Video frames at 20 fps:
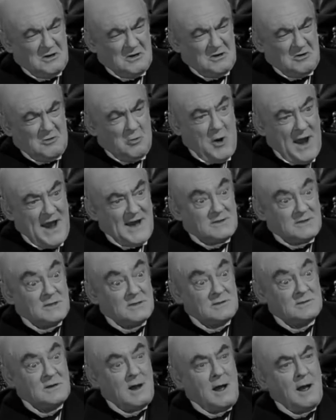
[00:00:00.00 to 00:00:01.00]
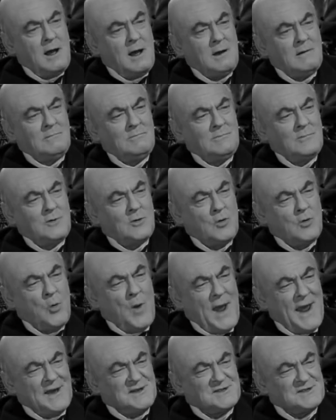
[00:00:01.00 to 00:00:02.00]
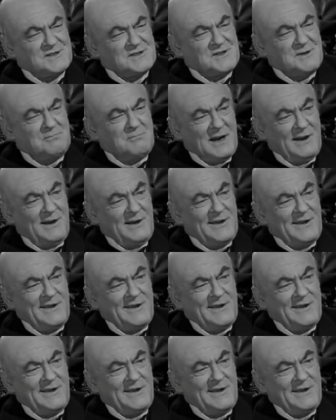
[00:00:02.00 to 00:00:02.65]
who hates his job, who hates the building